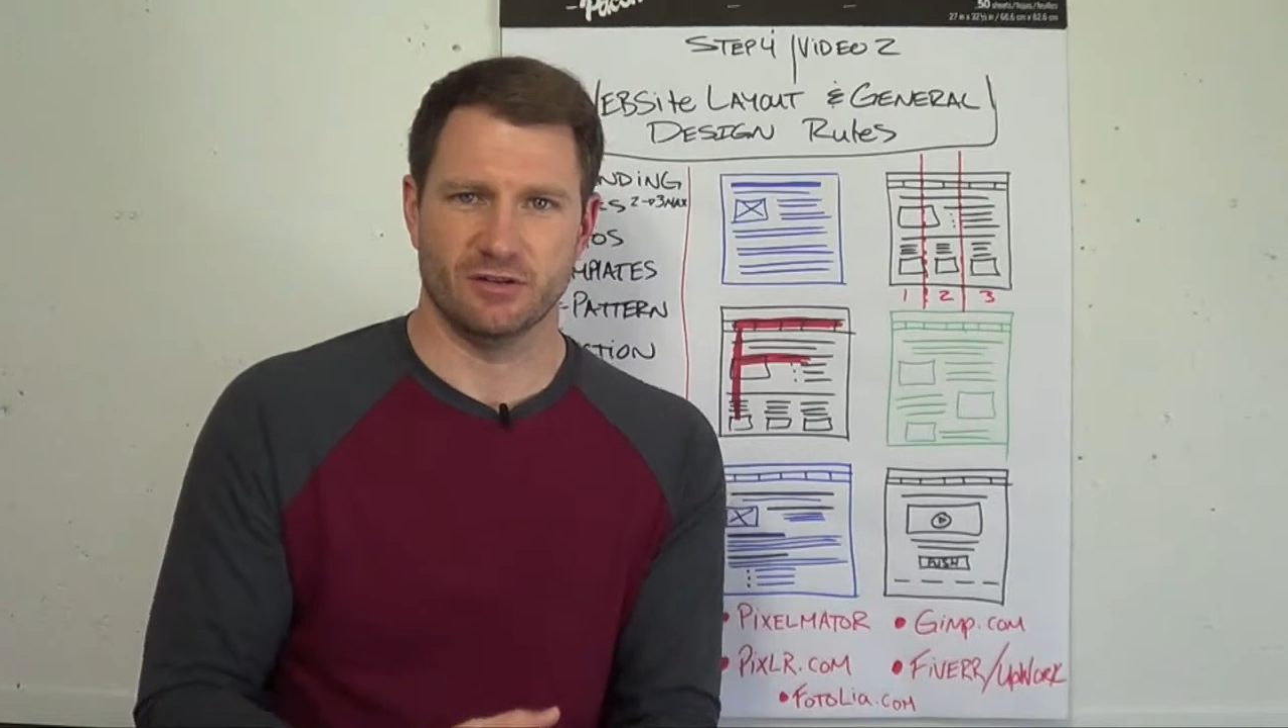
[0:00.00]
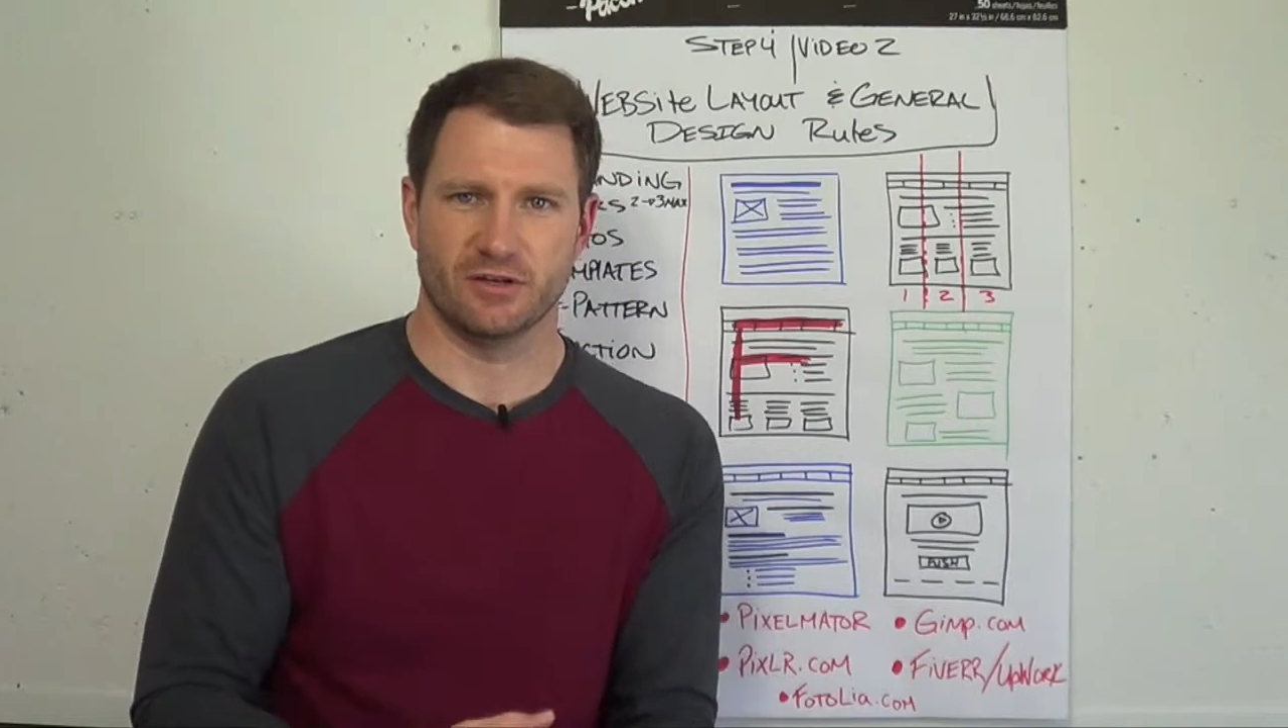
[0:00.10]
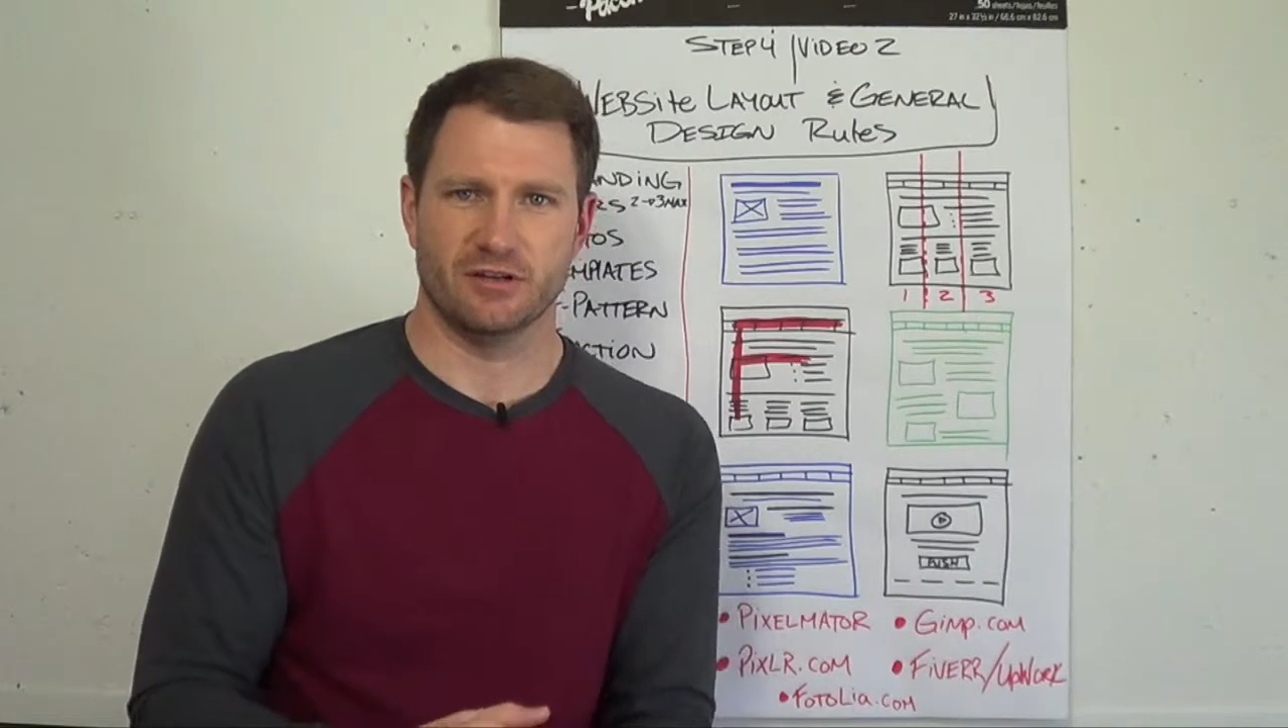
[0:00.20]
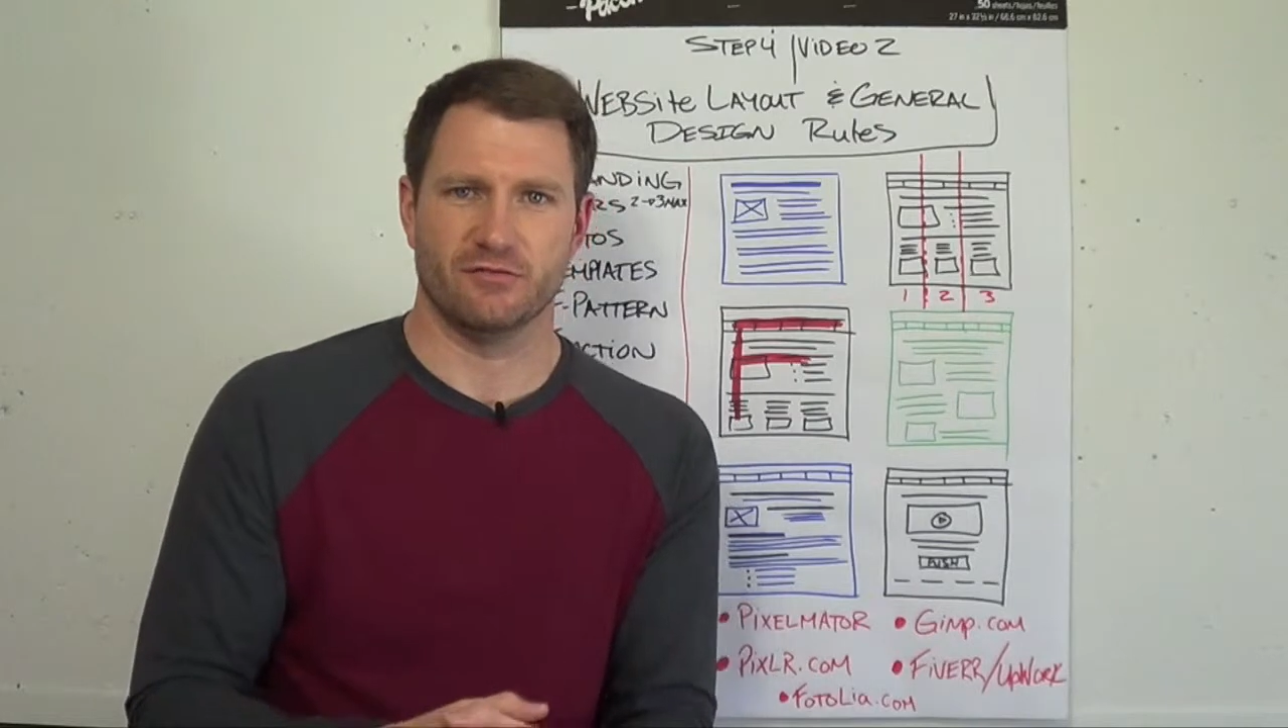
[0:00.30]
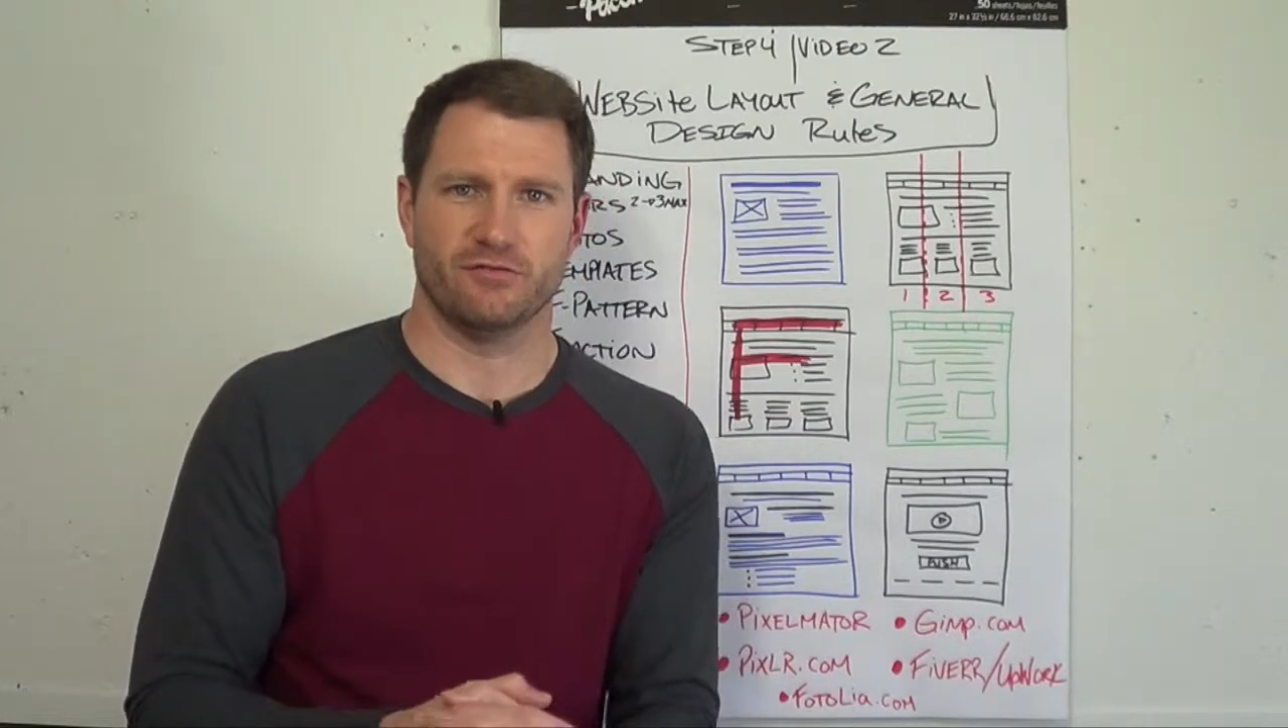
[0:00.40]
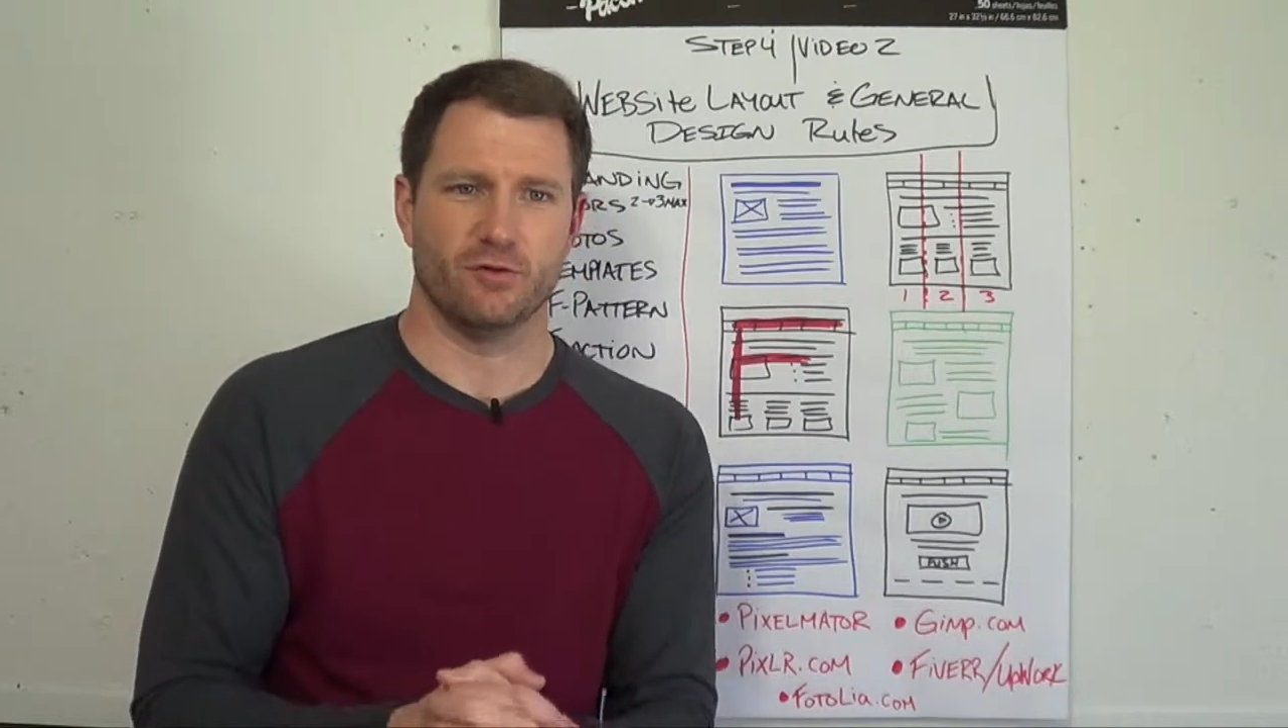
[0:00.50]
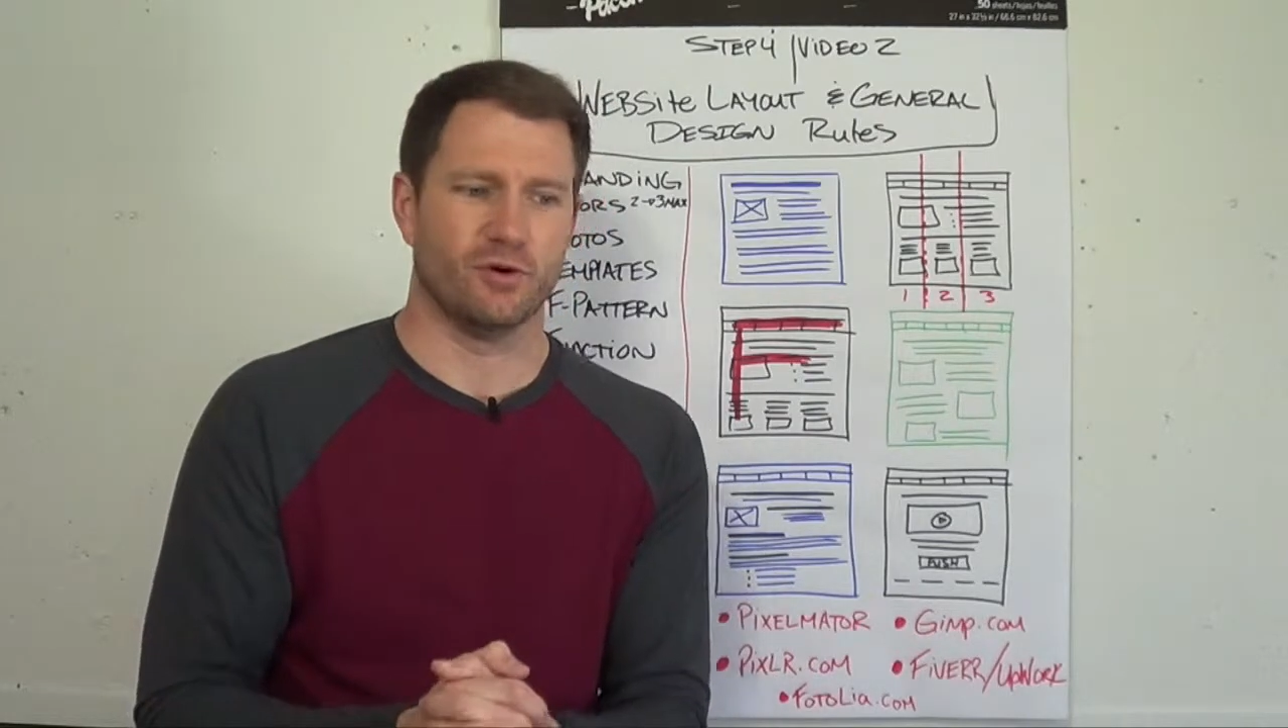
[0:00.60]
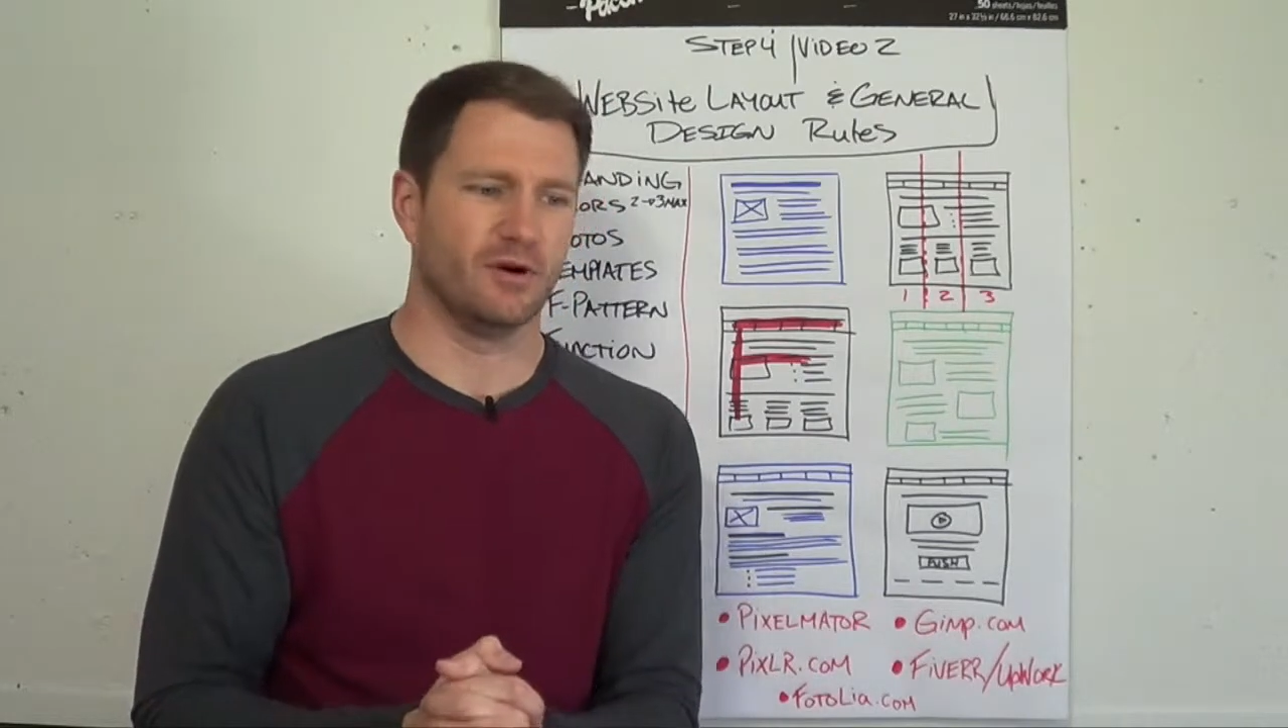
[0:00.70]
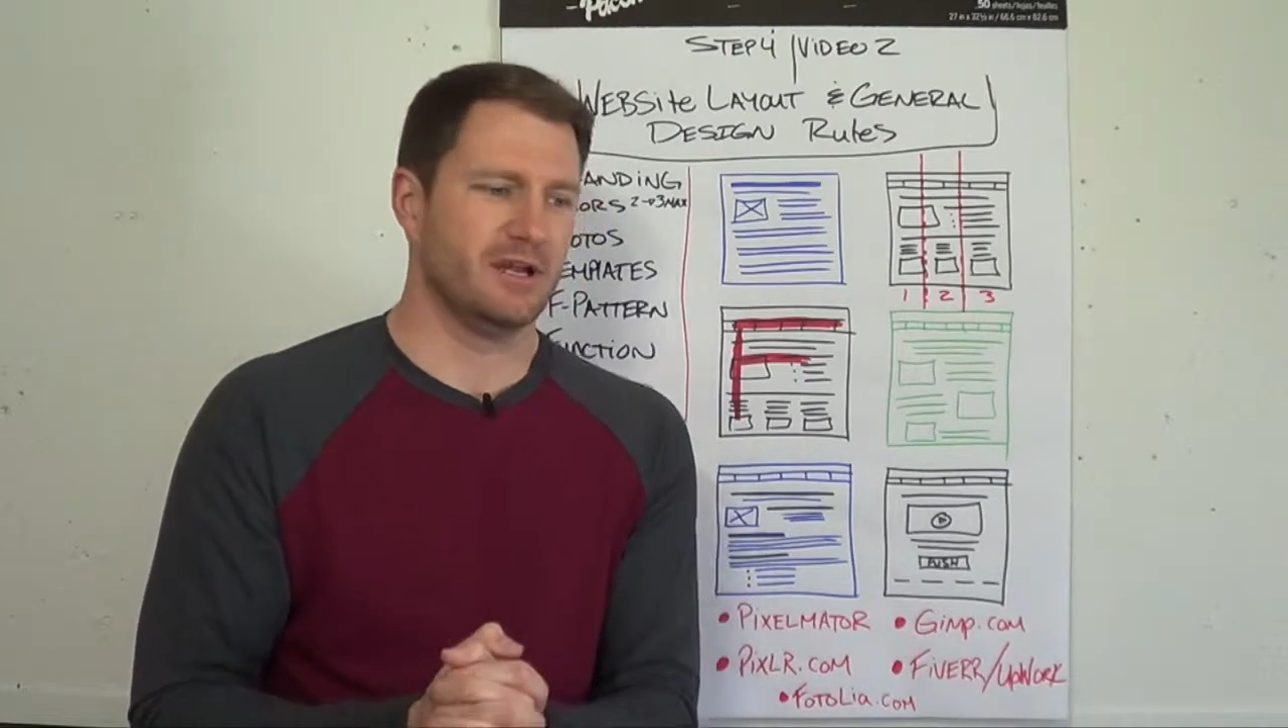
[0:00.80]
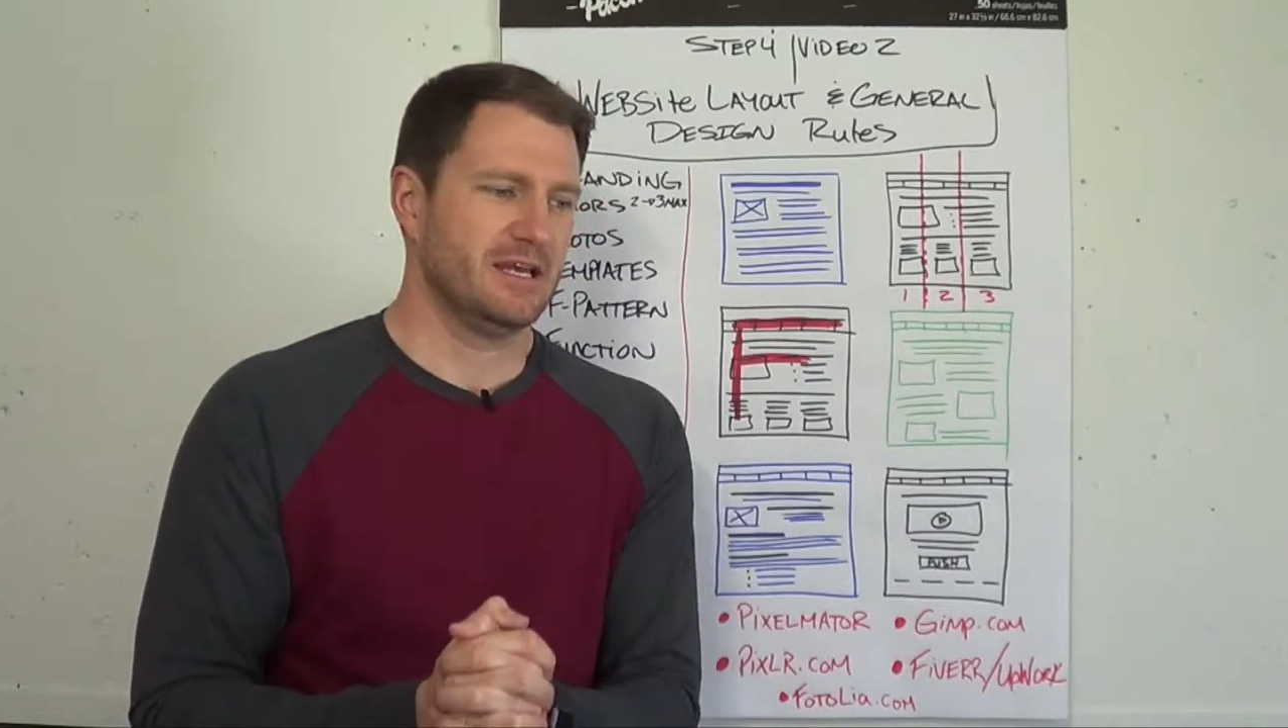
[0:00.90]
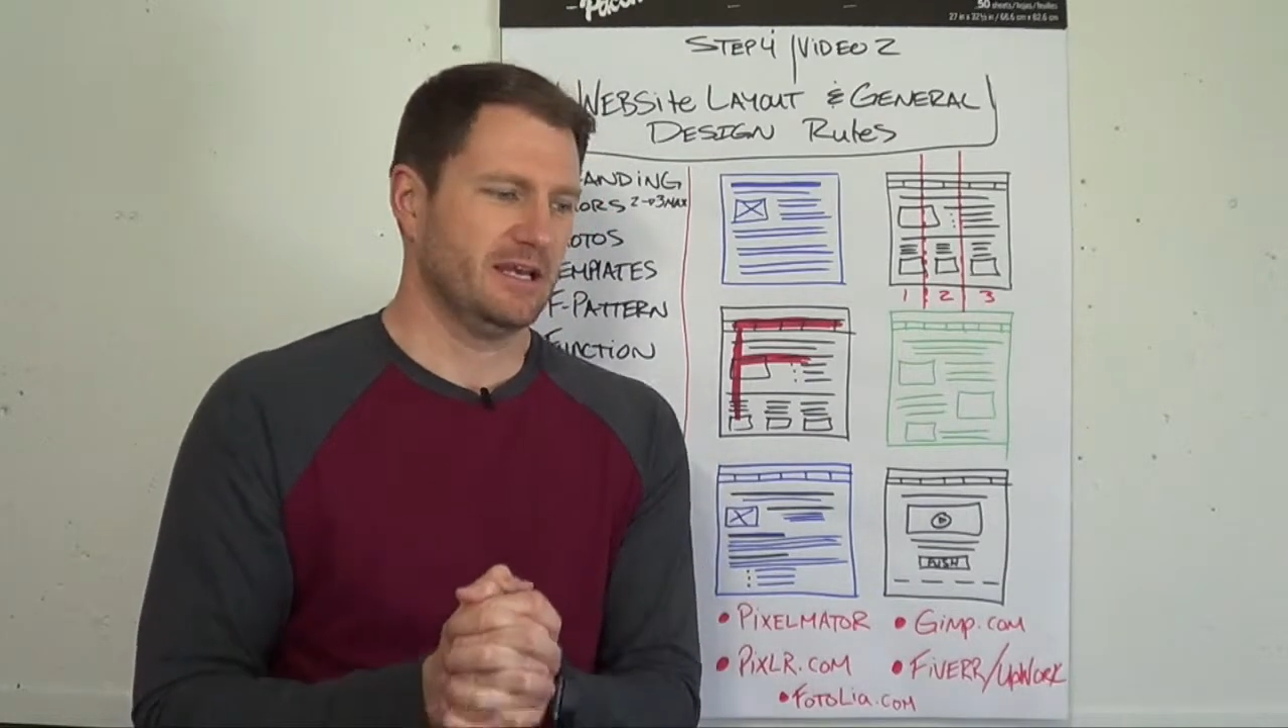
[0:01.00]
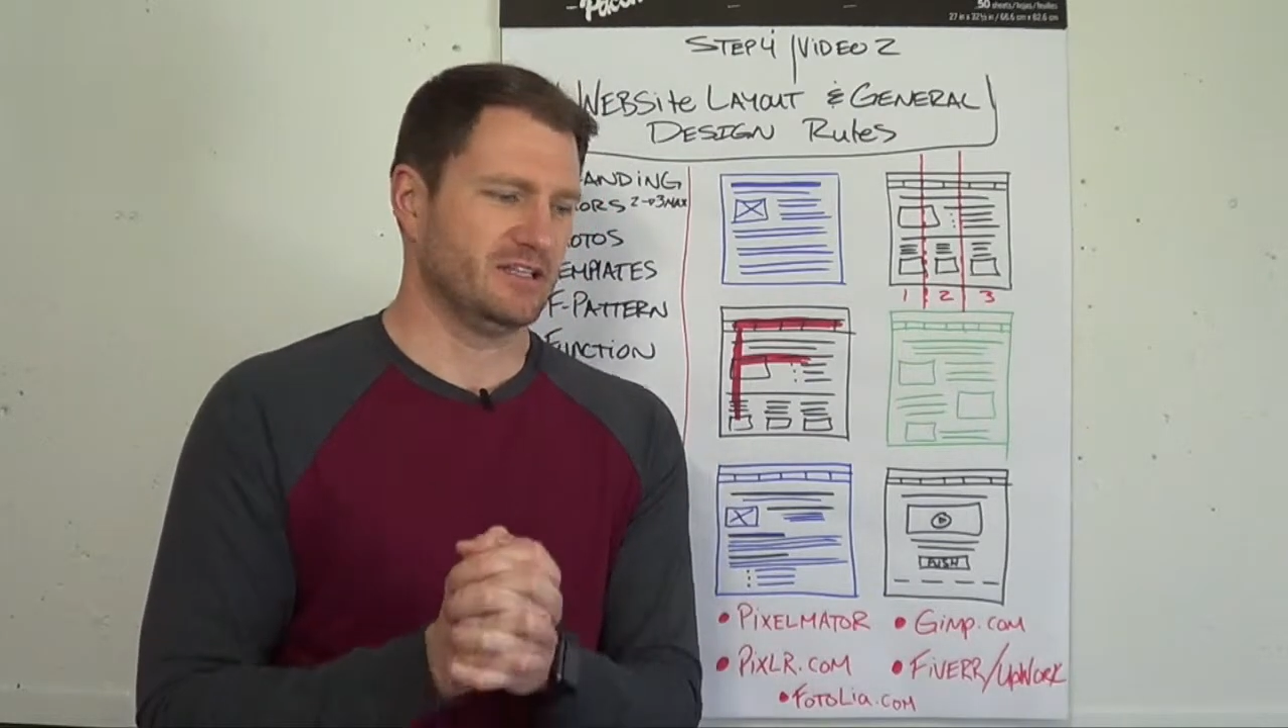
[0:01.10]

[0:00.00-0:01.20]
looking for.